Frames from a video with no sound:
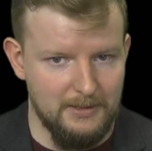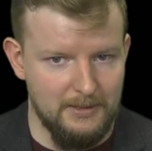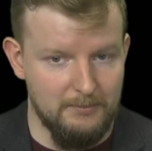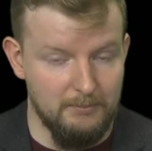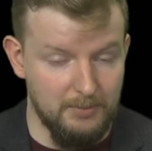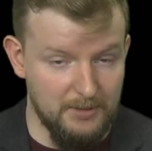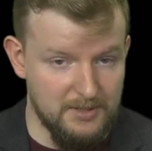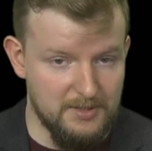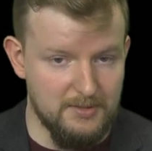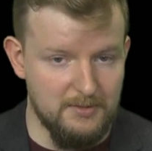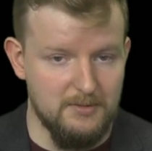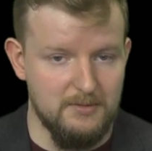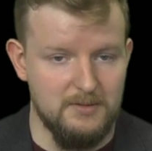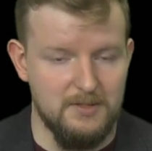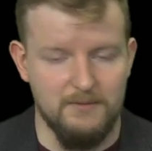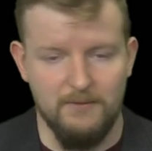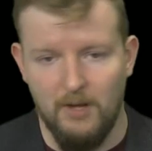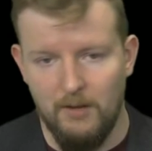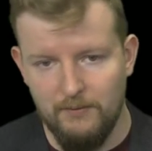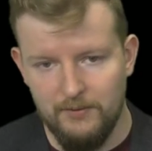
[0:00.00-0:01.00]
Blizzard,
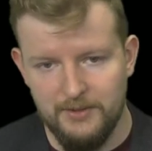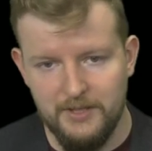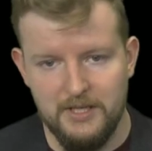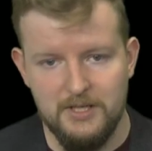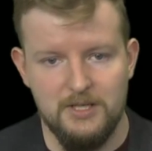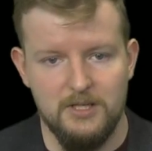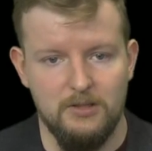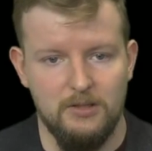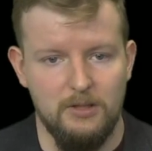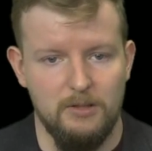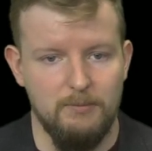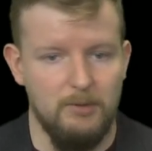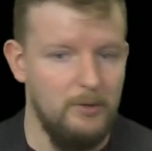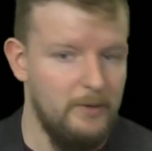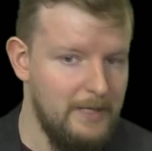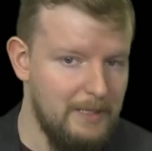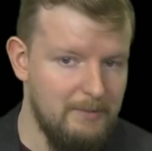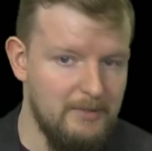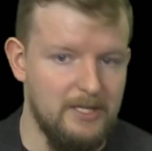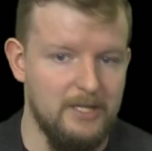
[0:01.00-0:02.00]
Devolver Digital,
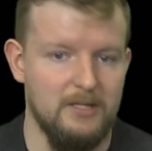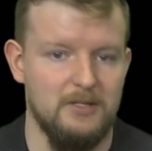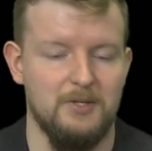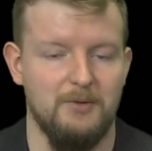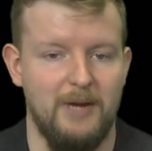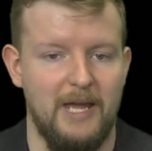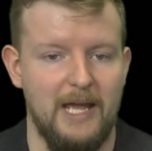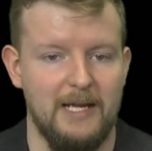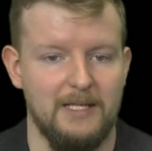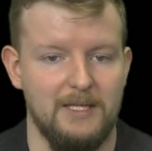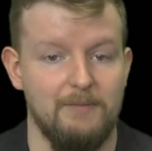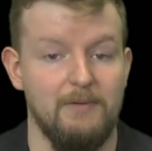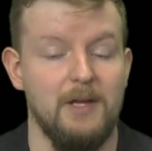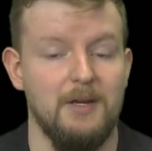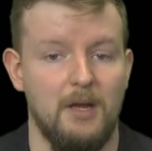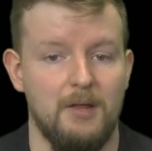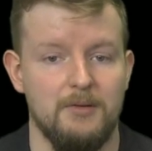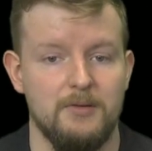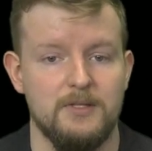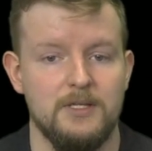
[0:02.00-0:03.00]
Bohemia Interactive, and
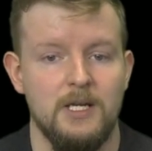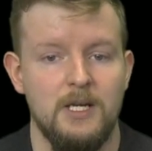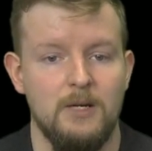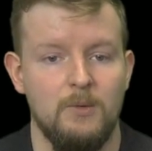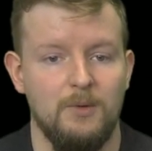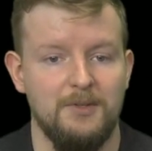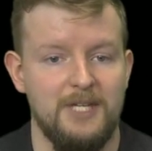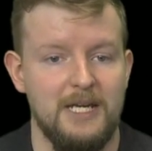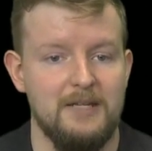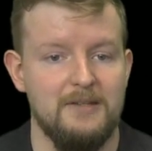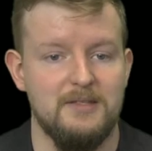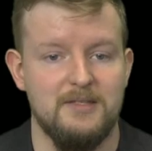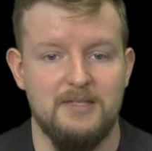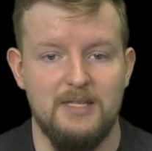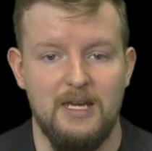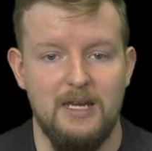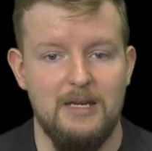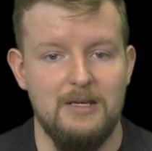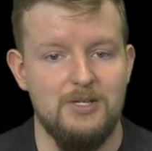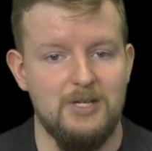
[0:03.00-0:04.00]
others will take the
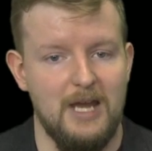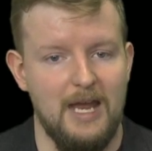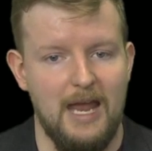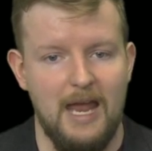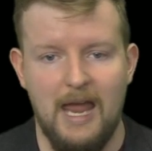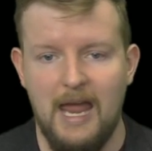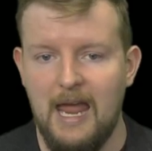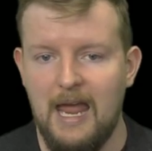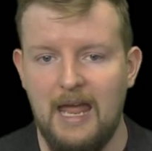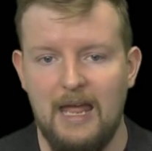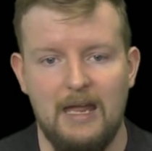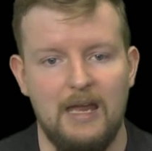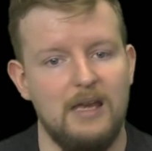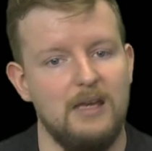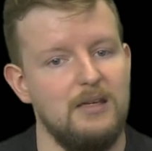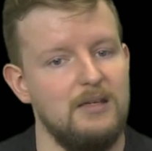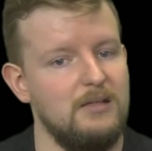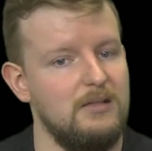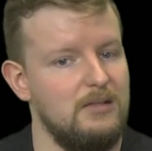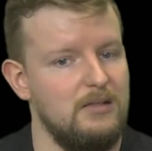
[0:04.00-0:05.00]
stage
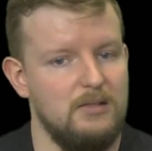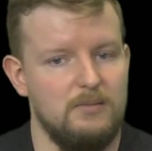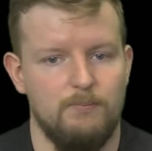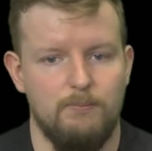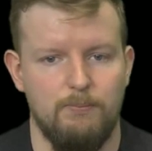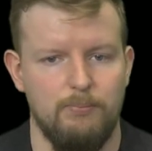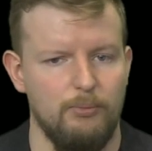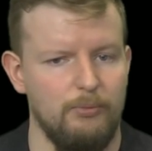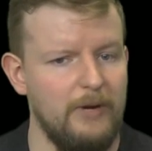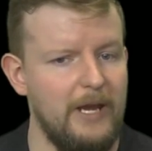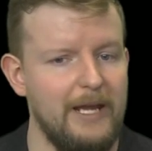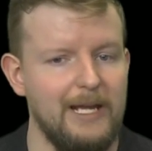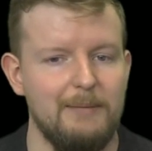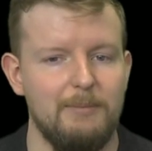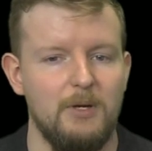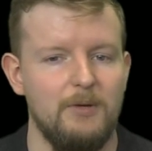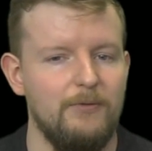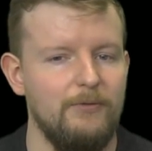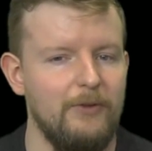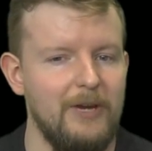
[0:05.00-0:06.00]
and brag
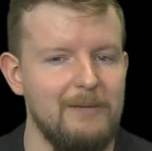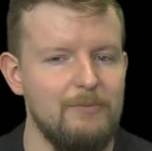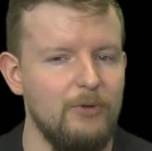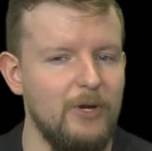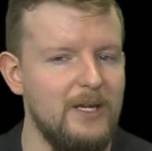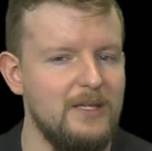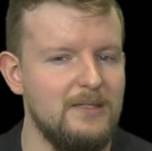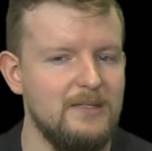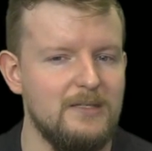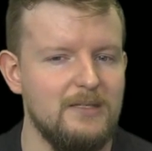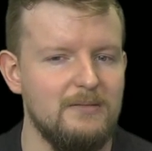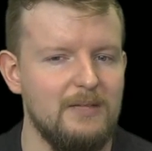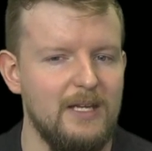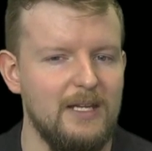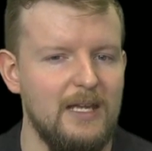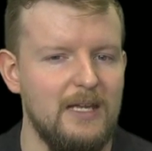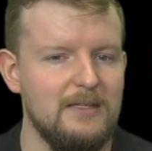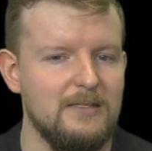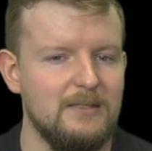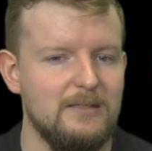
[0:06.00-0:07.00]
about frame rates, I
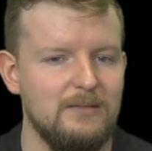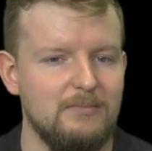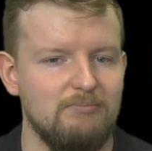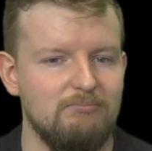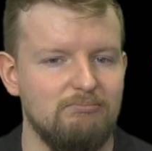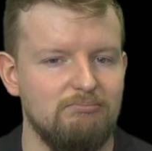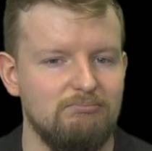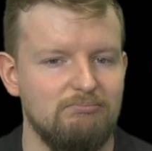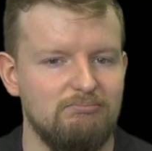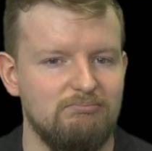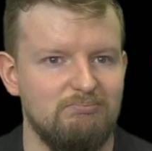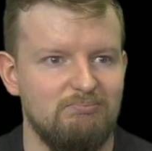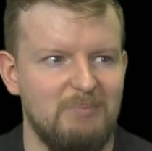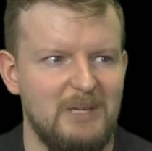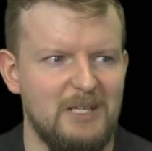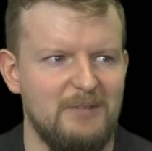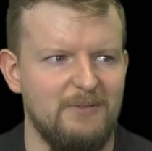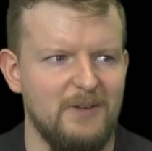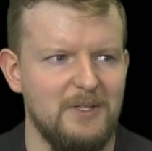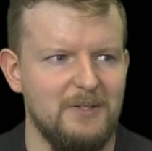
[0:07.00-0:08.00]
guess?
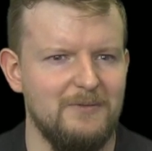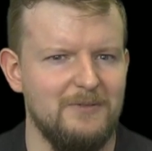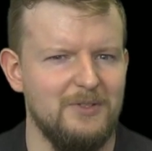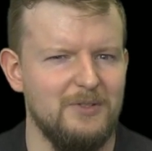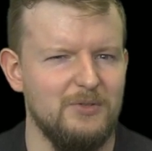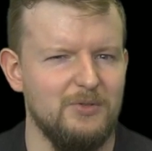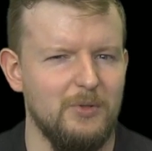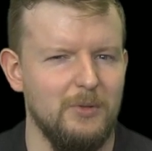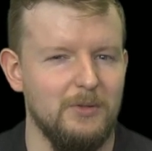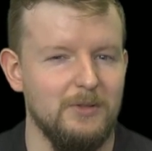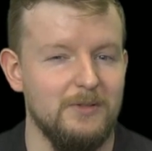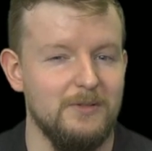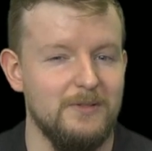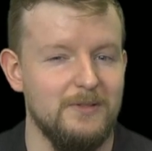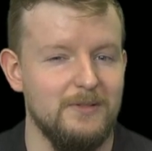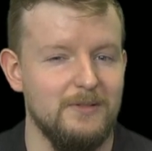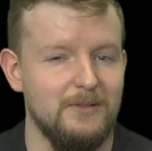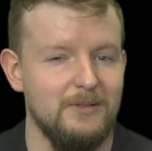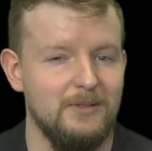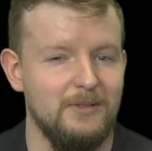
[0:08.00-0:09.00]
Make fun of
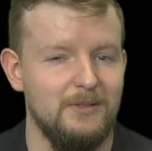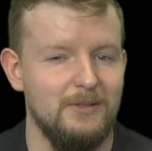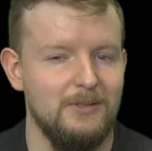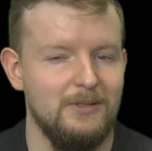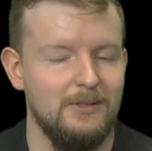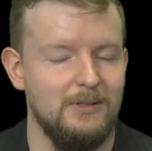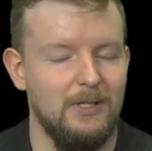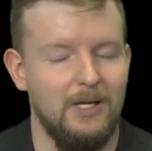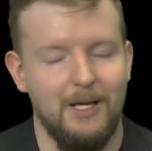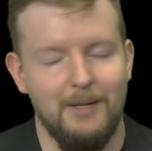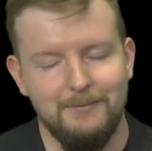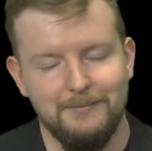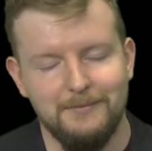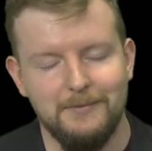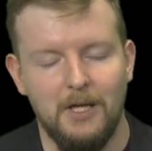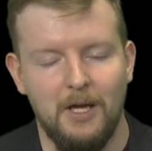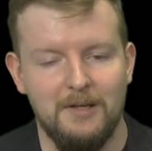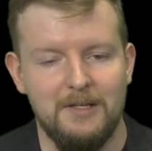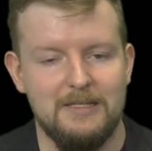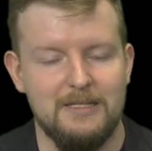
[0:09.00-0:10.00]
controllers?
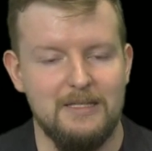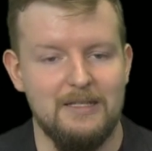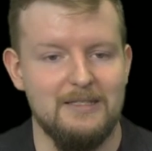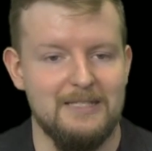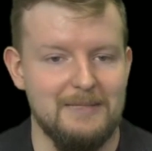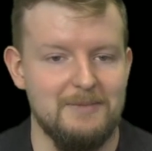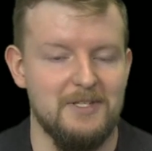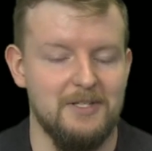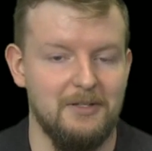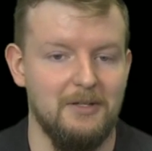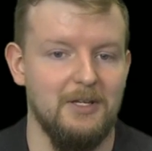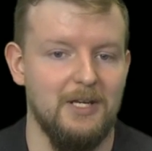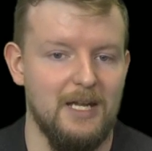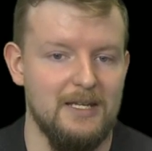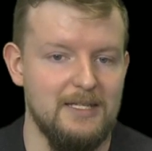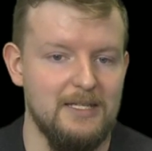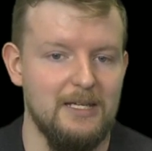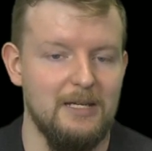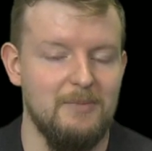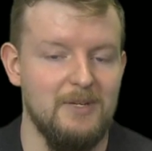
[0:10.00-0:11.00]
Honestly, it seems like a good
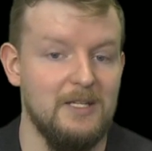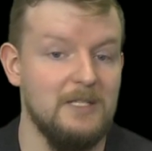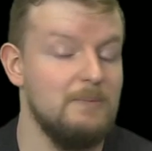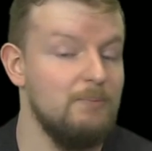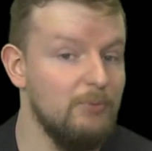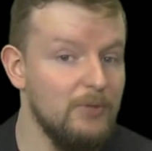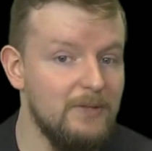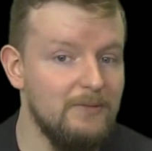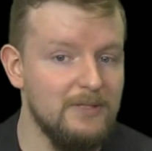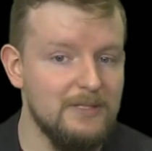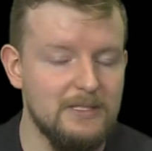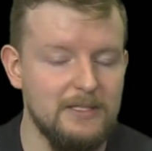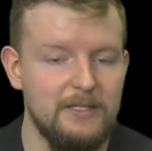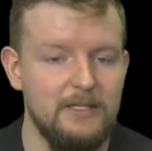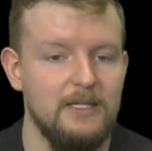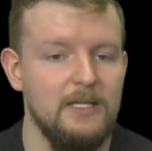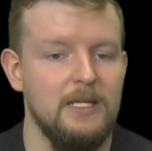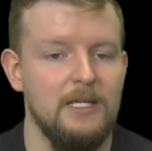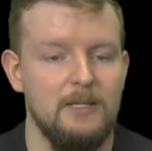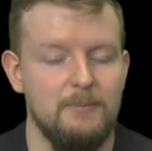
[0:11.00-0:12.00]
idea, because
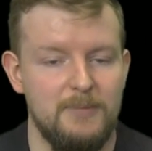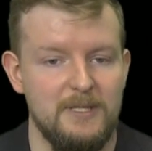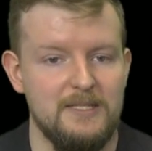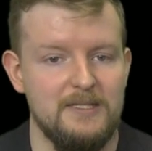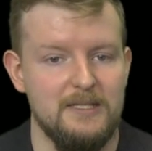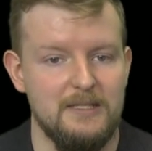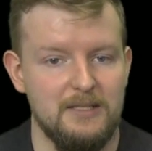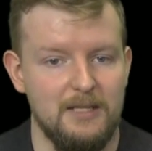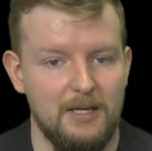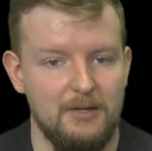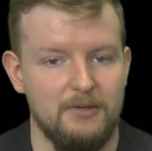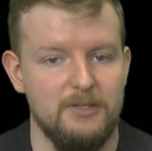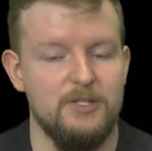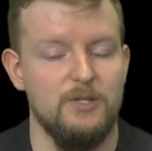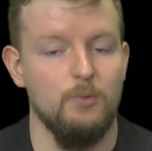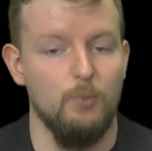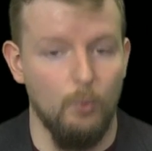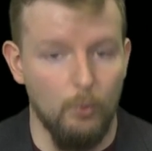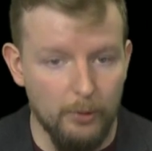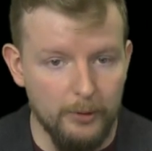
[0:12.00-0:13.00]
previously, PC titles
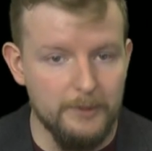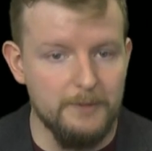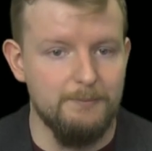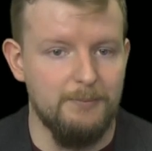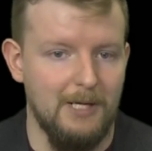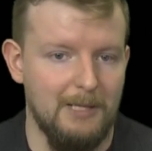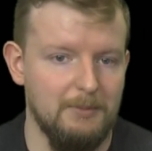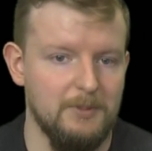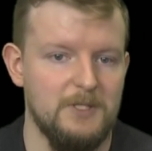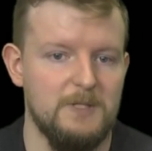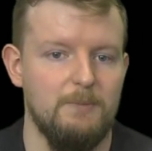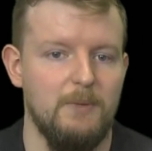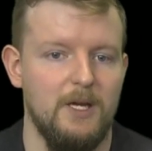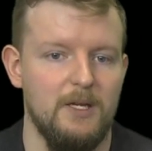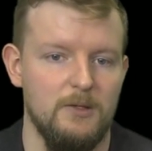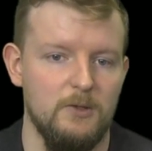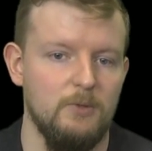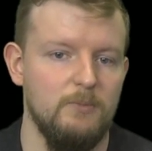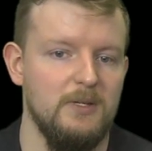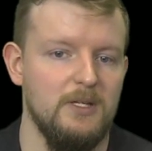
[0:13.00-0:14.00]
that weren't published
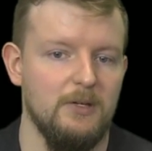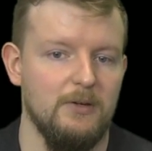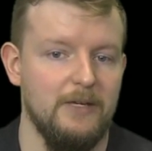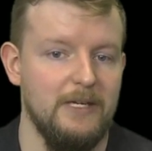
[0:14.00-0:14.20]
by Ubi or